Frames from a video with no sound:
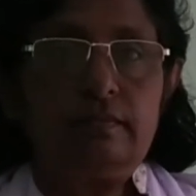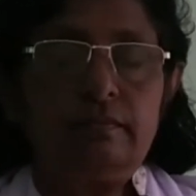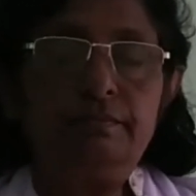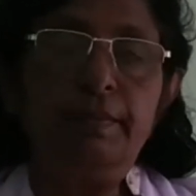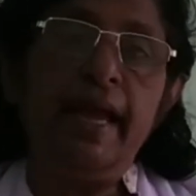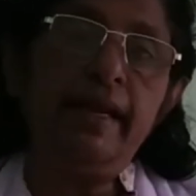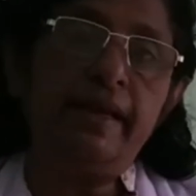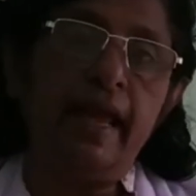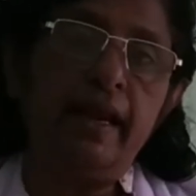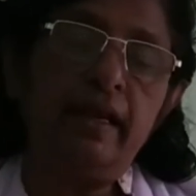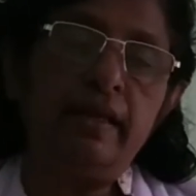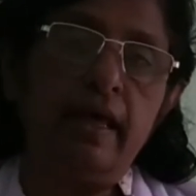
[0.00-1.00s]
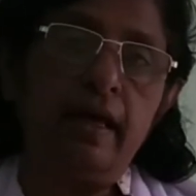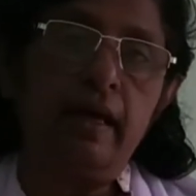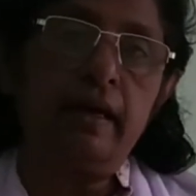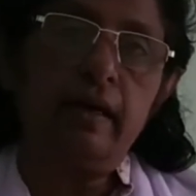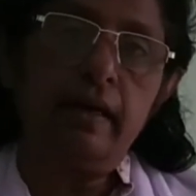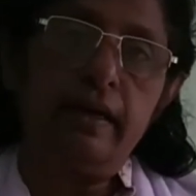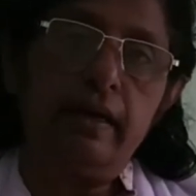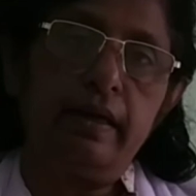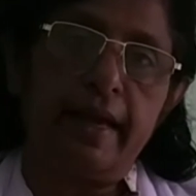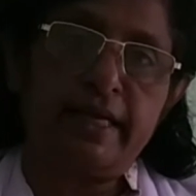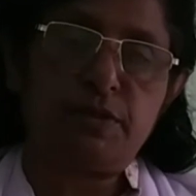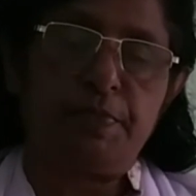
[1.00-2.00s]
maintain their
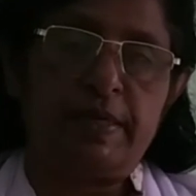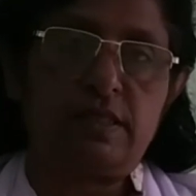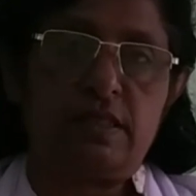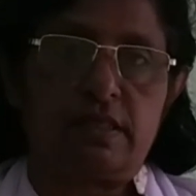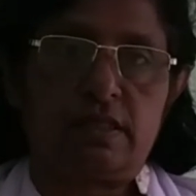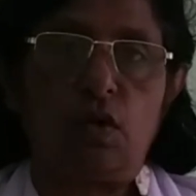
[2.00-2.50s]
expenses,